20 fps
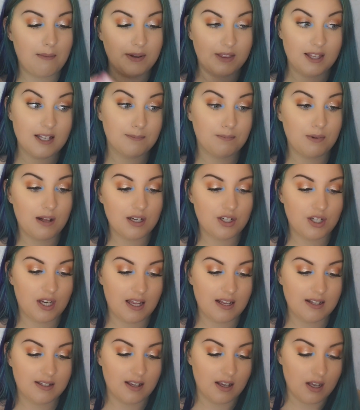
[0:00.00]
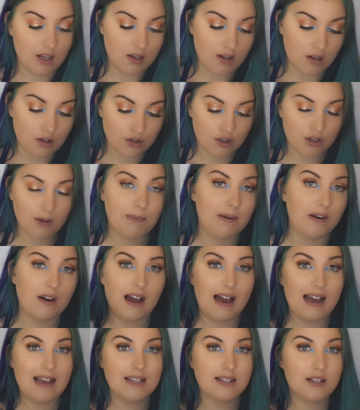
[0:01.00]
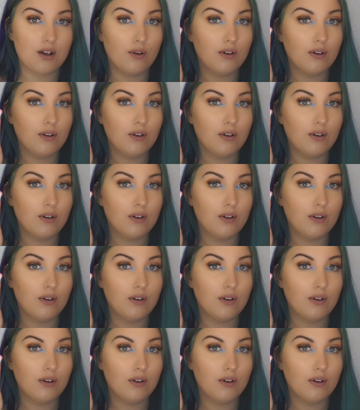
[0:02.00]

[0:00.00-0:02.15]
but this blush is super nice.